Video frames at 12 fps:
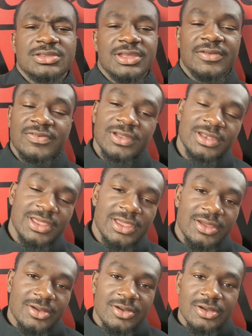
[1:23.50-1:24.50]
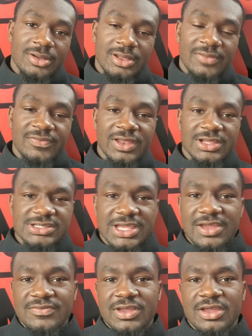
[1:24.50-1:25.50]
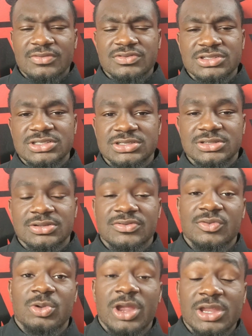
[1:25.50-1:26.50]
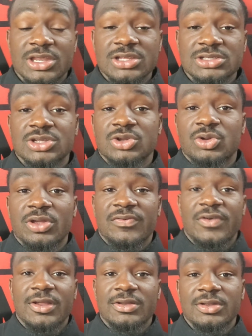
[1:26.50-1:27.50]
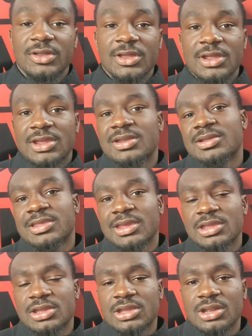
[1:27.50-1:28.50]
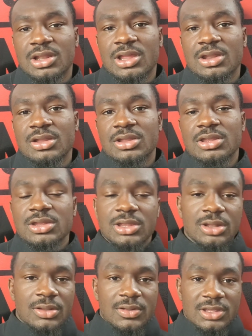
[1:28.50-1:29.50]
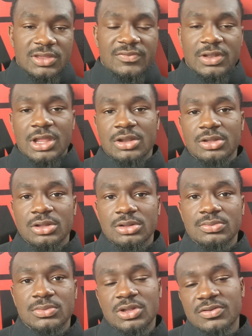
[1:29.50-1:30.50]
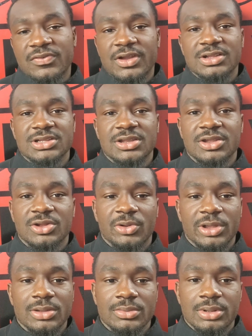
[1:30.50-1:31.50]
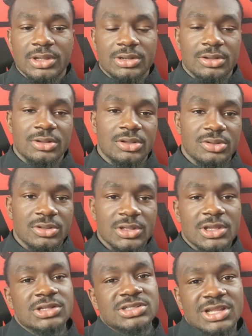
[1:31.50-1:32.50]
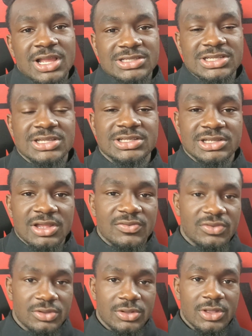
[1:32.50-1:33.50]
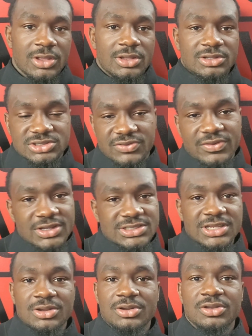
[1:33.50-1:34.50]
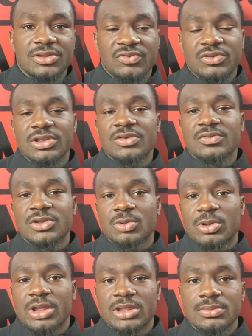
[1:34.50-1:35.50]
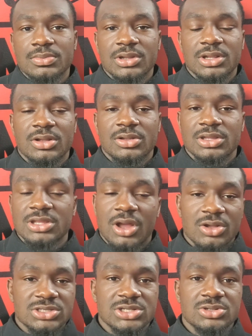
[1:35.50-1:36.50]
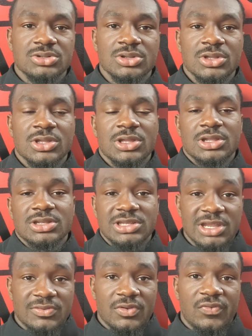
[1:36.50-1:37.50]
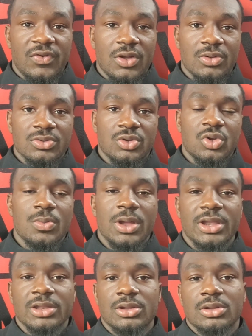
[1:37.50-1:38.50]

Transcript: Definitely that. Uh, I feel like it's half and half because Ryan is a great fighter, and I think he'll get a lot of he'll get, give a lot of um, other fighters out there great. But uh, so like I say, his level, Gervonta on a different level than Ryan, but uh, he also never fought nobody.